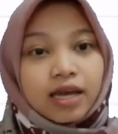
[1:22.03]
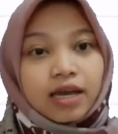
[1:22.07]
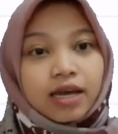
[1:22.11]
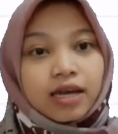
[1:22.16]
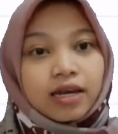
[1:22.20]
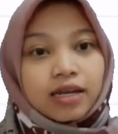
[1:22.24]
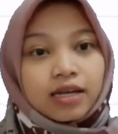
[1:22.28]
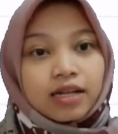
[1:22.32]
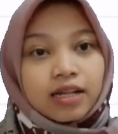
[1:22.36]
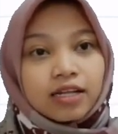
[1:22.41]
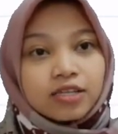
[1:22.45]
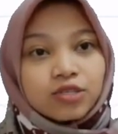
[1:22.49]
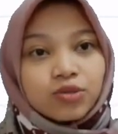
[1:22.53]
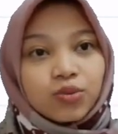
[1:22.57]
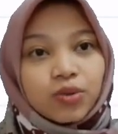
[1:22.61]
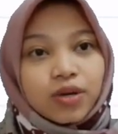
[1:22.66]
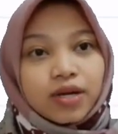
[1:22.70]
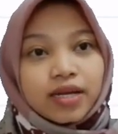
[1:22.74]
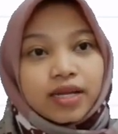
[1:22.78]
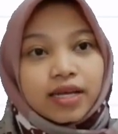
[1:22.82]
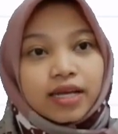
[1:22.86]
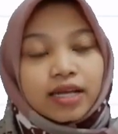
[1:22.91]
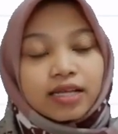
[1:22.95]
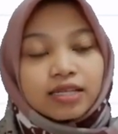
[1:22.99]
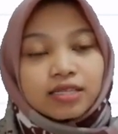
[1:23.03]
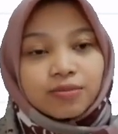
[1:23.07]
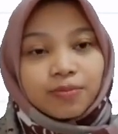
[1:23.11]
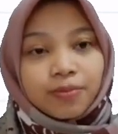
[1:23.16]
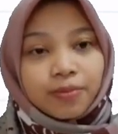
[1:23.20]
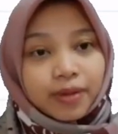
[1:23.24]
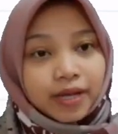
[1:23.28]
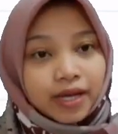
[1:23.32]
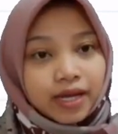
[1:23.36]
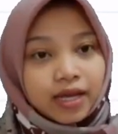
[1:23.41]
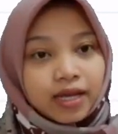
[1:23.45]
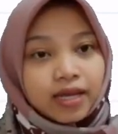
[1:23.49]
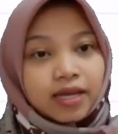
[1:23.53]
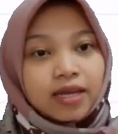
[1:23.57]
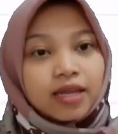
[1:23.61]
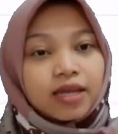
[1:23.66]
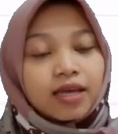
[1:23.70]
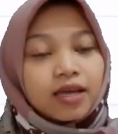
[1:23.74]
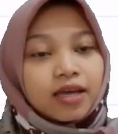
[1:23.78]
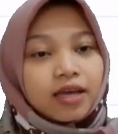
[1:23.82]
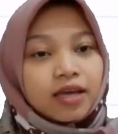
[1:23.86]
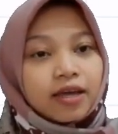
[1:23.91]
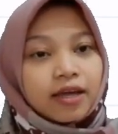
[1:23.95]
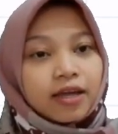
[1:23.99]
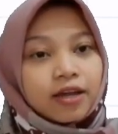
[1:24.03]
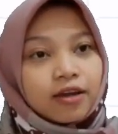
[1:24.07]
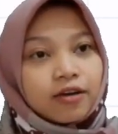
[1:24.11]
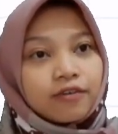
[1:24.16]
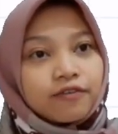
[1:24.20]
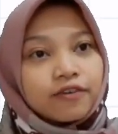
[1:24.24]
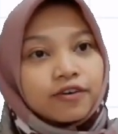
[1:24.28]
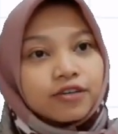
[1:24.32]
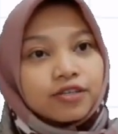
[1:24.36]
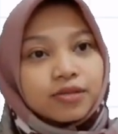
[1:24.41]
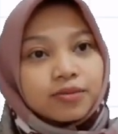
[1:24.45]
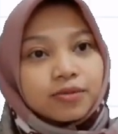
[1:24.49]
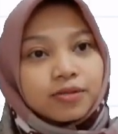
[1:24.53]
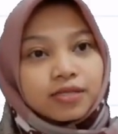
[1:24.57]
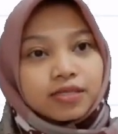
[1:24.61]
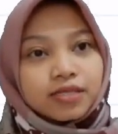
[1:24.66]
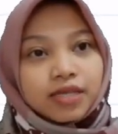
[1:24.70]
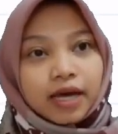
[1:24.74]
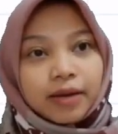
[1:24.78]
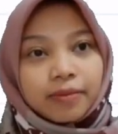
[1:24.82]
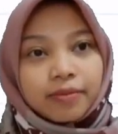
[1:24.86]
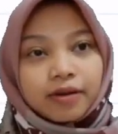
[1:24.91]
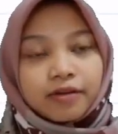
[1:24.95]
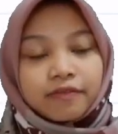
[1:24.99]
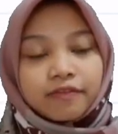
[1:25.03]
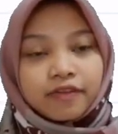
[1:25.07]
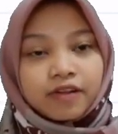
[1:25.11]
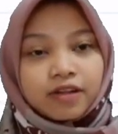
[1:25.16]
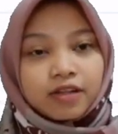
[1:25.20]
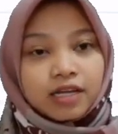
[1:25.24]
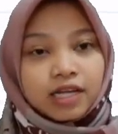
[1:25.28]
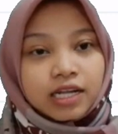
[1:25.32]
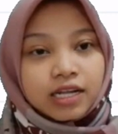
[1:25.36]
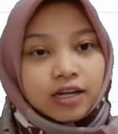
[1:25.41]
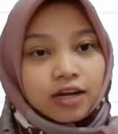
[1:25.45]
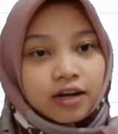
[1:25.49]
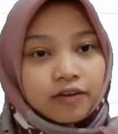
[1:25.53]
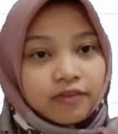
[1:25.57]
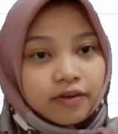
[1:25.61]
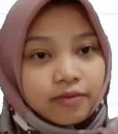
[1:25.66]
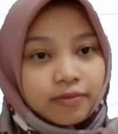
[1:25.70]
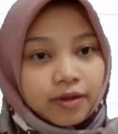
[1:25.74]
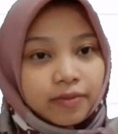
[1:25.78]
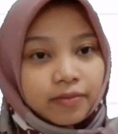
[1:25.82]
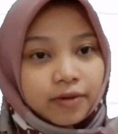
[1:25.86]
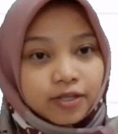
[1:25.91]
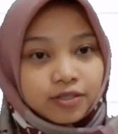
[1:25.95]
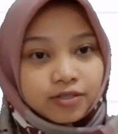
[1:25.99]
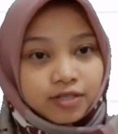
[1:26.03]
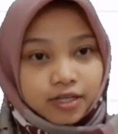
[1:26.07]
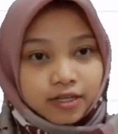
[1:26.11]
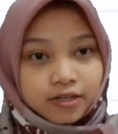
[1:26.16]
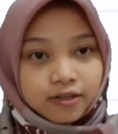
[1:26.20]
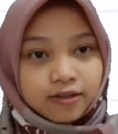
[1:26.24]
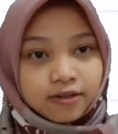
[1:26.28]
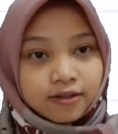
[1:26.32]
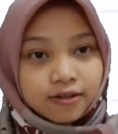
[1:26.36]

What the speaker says: And the last one is paying an affordable debt level in government budget.